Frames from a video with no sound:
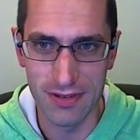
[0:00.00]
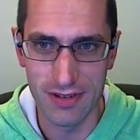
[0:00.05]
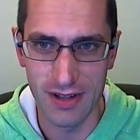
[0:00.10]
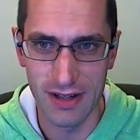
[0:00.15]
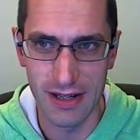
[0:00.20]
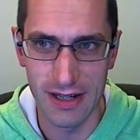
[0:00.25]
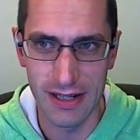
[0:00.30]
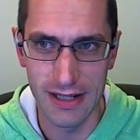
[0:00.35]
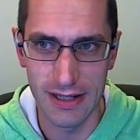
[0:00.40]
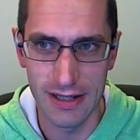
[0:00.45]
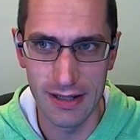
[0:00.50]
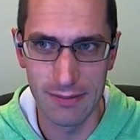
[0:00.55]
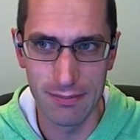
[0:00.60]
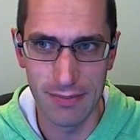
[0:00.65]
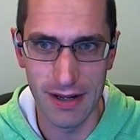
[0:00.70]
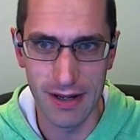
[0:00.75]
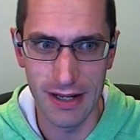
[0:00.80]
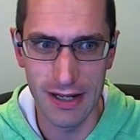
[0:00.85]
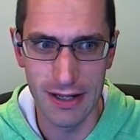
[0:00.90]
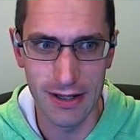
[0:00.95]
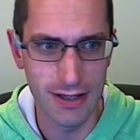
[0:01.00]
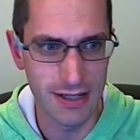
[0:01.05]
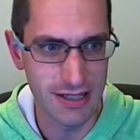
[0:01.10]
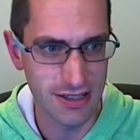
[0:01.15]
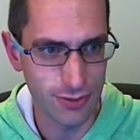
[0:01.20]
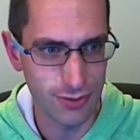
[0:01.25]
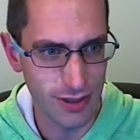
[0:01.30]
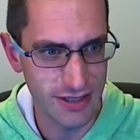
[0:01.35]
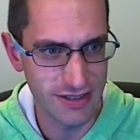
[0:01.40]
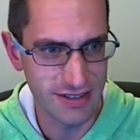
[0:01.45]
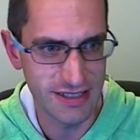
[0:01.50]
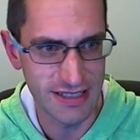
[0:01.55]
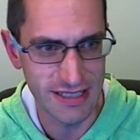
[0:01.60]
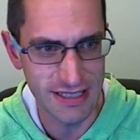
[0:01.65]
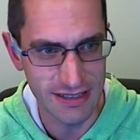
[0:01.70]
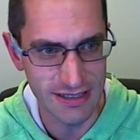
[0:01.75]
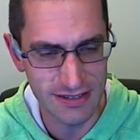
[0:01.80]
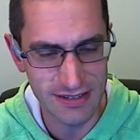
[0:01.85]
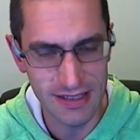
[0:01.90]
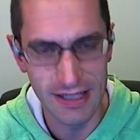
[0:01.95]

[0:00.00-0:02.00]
I, in my early 20s,